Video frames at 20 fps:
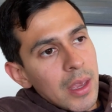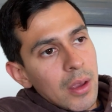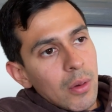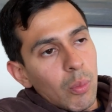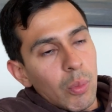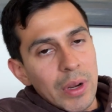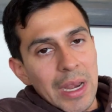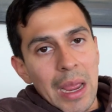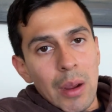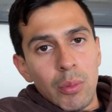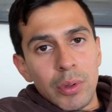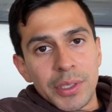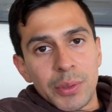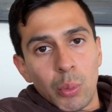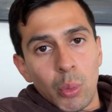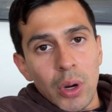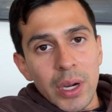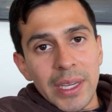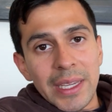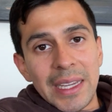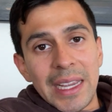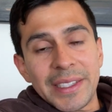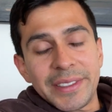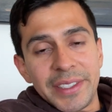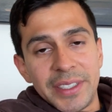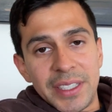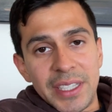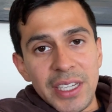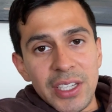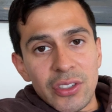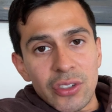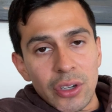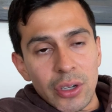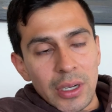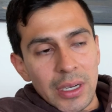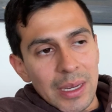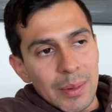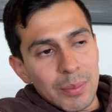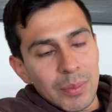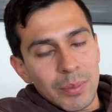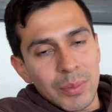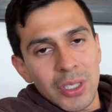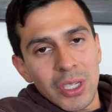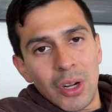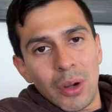when I was working as a teacher, and